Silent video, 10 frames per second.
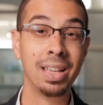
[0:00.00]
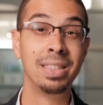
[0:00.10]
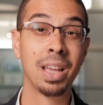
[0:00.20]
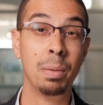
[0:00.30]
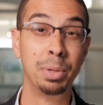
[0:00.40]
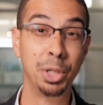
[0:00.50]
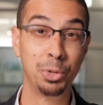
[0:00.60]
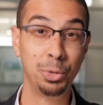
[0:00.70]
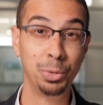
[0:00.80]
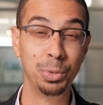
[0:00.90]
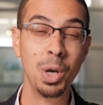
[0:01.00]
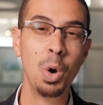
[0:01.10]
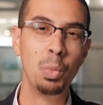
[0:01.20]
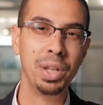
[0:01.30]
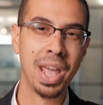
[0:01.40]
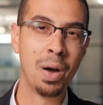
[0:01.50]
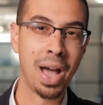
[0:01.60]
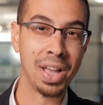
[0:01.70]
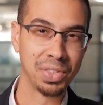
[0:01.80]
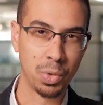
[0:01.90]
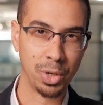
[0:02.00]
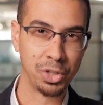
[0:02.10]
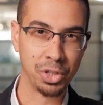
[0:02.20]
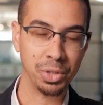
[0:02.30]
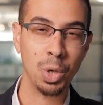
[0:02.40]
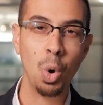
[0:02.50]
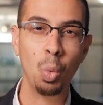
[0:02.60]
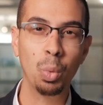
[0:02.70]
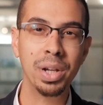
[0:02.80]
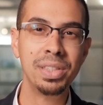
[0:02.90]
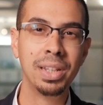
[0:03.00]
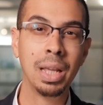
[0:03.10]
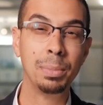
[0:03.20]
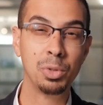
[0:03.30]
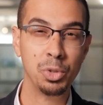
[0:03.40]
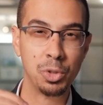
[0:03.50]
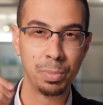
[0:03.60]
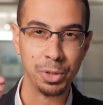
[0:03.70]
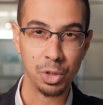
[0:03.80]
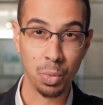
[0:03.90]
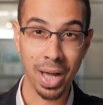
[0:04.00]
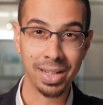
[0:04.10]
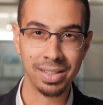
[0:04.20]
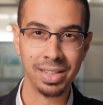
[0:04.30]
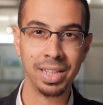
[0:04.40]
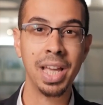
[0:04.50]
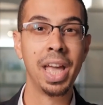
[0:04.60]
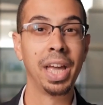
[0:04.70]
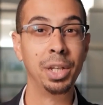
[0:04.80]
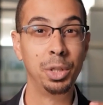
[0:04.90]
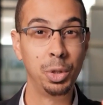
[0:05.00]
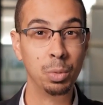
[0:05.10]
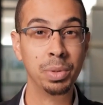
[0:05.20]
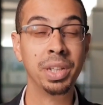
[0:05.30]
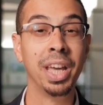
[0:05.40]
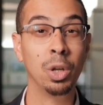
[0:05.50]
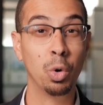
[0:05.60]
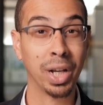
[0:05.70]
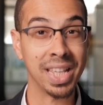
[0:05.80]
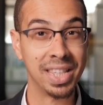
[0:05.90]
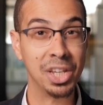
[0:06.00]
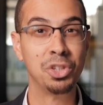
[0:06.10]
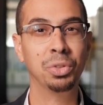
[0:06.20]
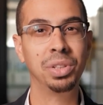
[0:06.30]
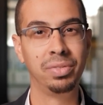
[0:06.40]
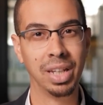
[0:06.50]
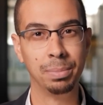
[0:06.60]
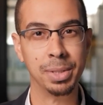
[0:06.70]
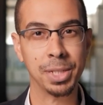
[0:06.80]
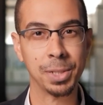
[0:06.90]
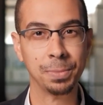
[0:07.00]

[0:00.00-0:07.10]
As the company grew, we now ask the question, what is the link between spirituality and human and organizational development?